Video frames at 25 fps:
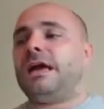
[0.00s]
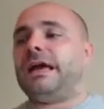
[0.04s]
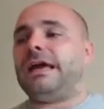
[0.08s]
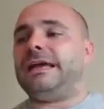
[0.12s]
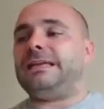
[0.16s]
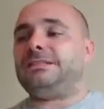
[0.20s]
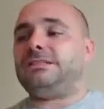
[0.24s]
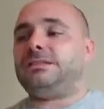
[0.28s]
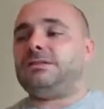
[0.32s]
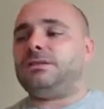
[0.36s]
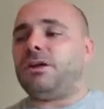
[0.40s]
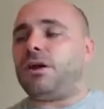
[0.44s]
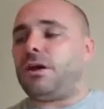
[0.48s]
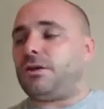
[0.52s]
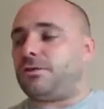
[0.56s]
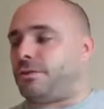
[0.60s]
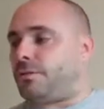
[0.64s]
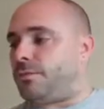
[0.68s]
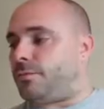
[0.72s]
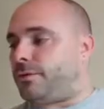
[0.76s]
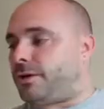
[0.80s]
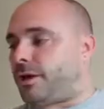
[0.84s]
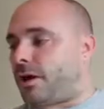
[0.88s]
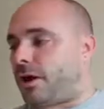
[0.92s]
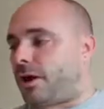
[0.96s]
It's not
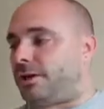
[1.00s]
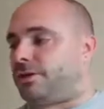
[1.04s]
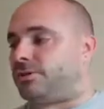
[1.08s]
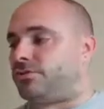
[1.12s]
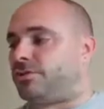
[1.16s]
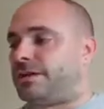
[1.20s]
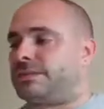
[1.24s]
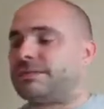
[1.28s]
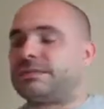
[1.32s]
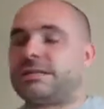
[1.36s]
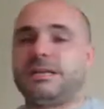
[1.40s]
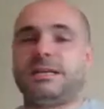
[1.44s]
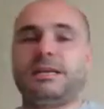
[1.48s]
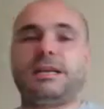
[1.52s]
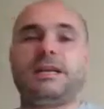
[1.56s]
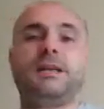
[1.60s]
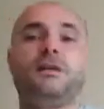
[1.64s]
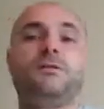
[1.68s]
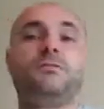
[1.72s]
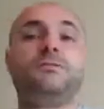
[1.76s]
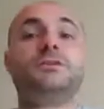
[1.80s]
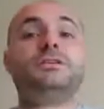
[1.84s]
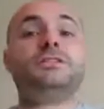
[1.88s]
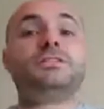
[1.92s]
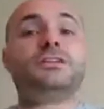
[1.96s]
that we're not interested in
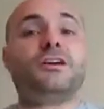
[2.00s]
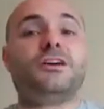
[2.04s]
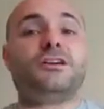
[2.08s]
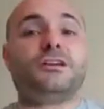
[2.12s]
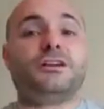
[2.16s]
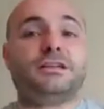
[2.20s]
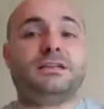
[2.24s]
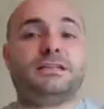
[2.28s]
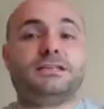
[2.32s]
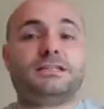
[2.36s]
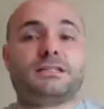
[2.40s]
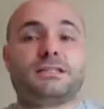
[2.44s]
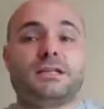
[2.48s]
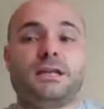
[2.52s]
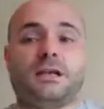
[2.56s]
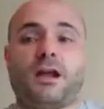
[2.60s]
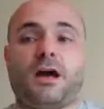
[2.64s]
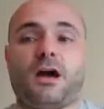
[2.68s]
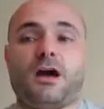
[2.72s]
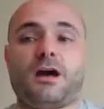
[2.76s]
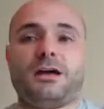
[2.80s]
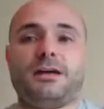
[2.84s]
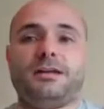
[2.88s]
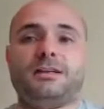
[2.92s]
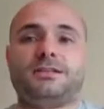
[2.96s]
it, we certainly still
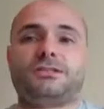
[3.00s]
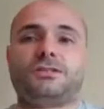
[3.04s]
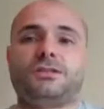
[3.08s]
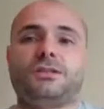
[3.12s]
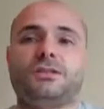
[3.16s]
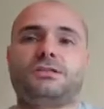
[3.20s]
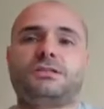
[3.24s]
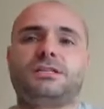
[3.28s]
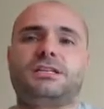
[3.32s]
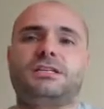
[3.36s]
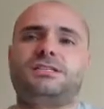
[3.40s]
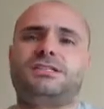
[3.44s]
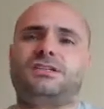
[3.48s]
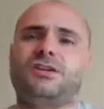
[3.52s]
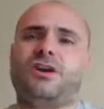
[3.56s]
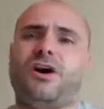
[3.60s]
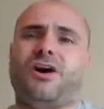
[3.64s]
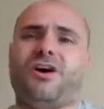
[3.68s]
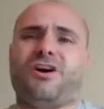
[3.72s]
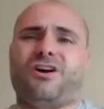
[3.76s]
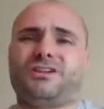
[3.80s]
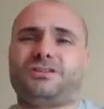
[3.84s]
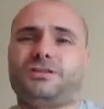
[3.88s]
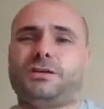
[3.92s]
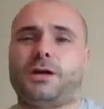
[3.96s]
are, it's just it's
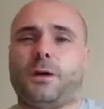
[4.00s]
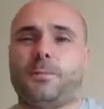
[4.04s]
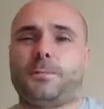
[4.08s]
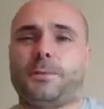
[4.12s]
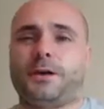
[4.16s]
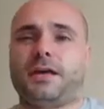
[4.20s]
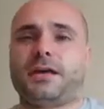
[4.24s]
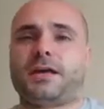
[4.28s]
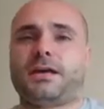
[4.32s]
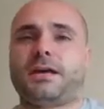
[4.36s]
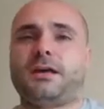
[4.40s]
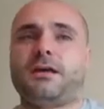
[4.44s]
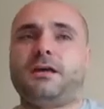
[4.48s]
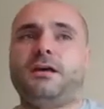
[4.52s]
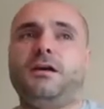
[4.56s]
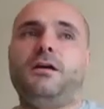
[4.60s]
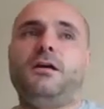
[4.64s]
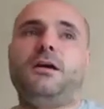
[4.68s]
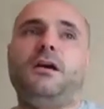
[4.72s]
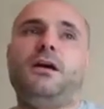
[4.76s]
not hot topic.